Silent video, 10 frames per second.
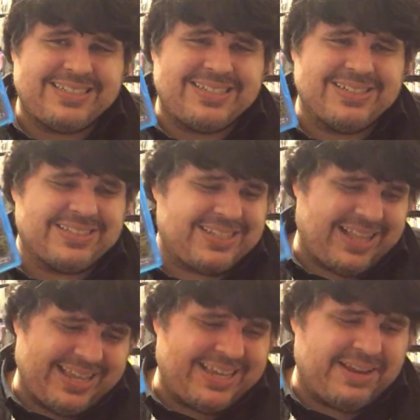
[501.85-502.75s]
to
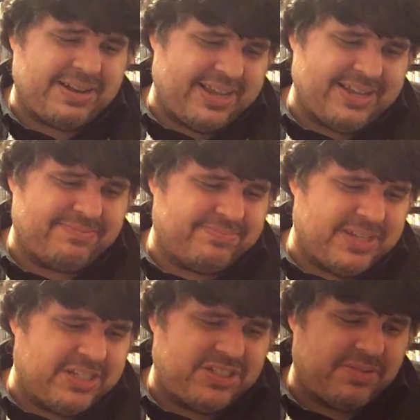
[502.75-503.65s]
like get like a
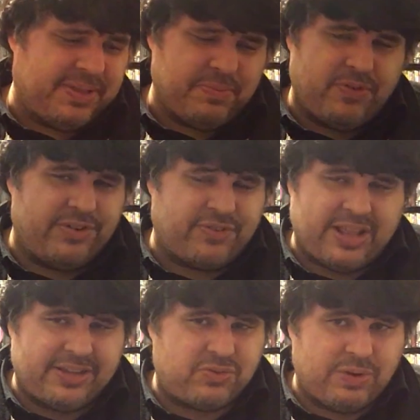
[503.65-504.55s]
Ghibli movie for
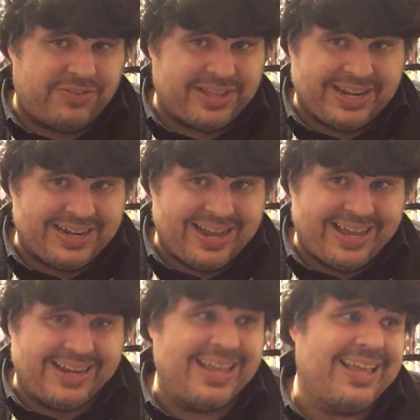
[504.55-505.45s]
like
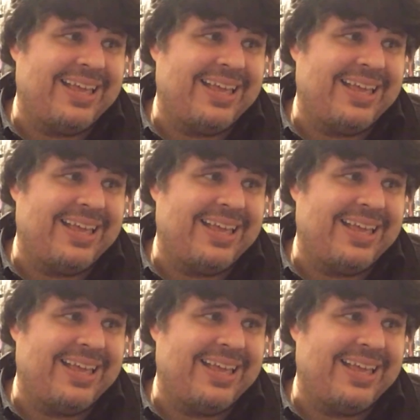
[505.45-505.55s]
$12.99.